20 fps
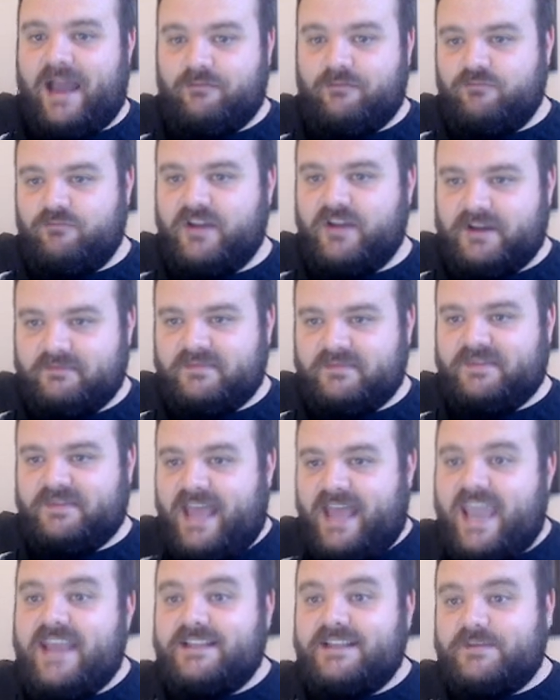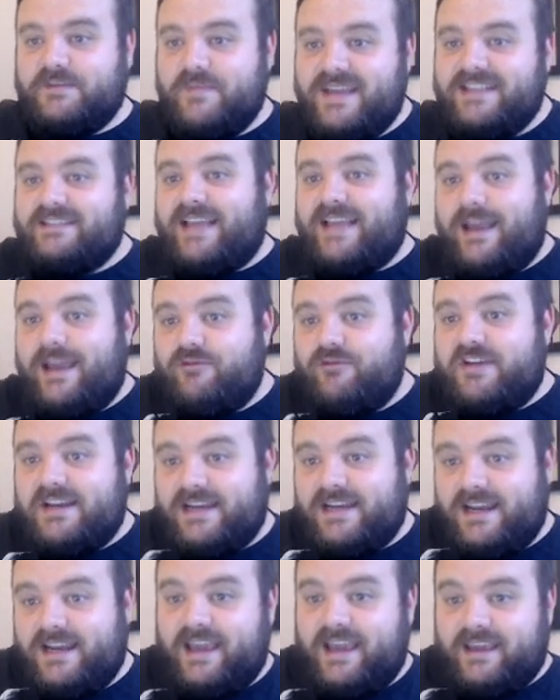I, eight means I
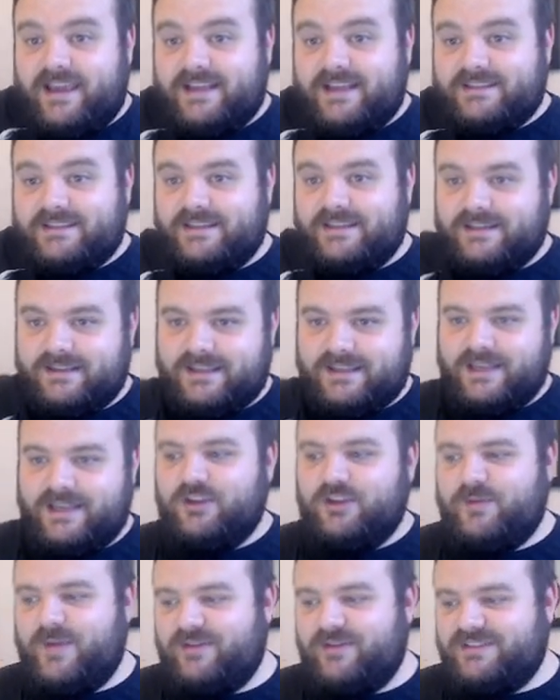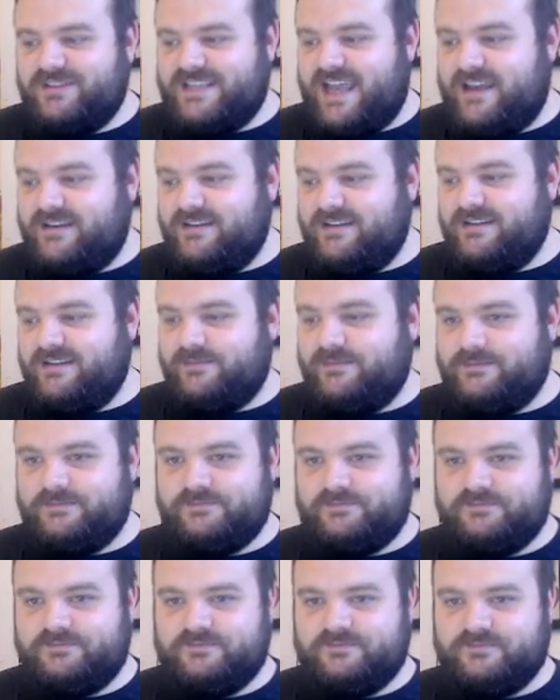really like it. Kill the Moon, ten.
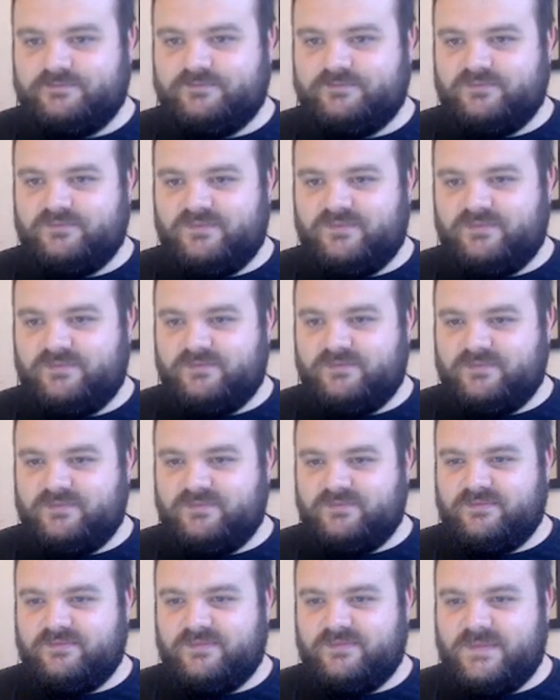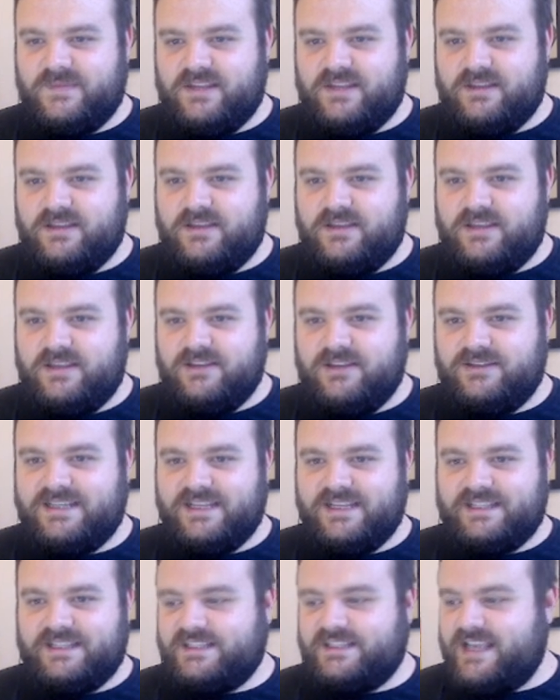Mm. You
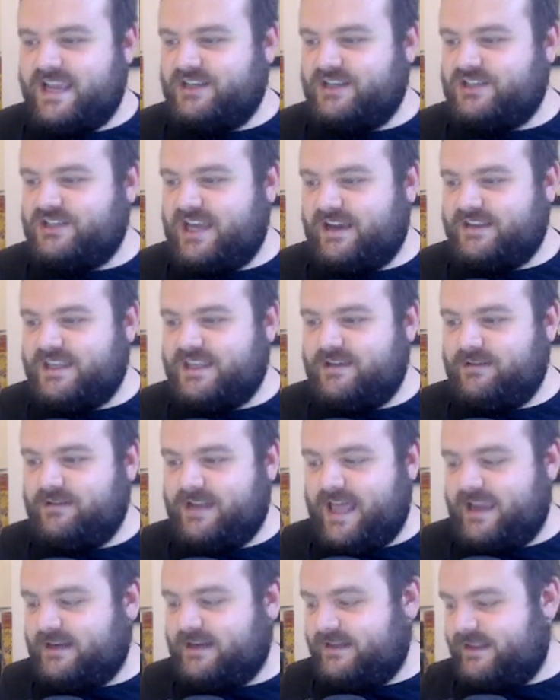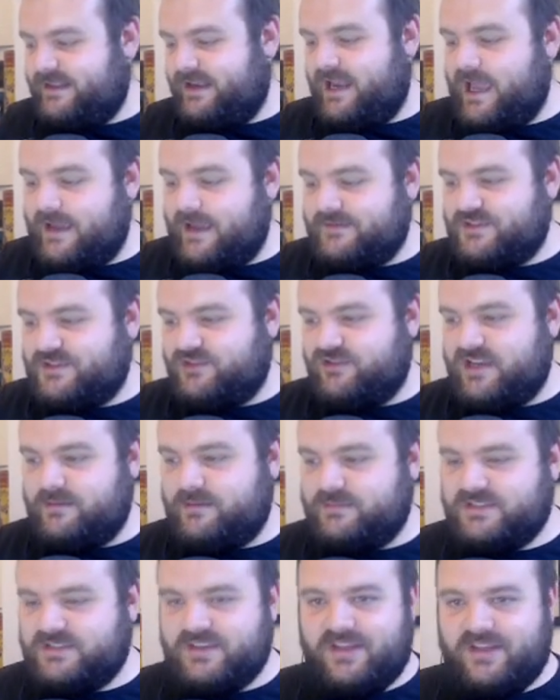did say, Jack, that you liked the live
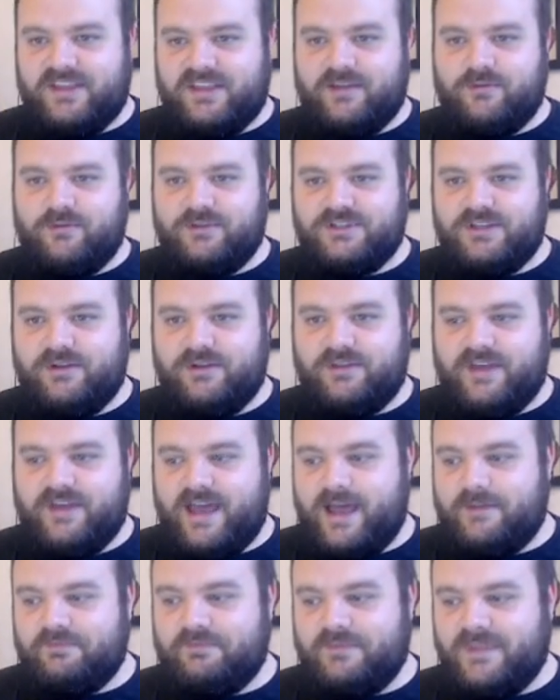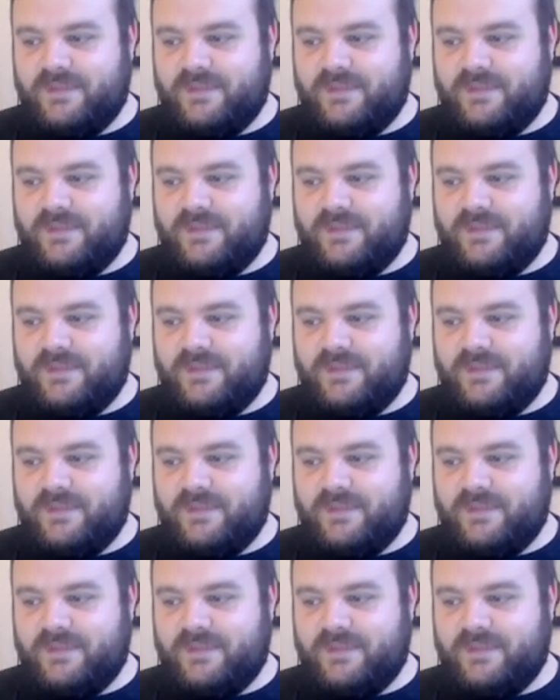stream, so I think we'll do that.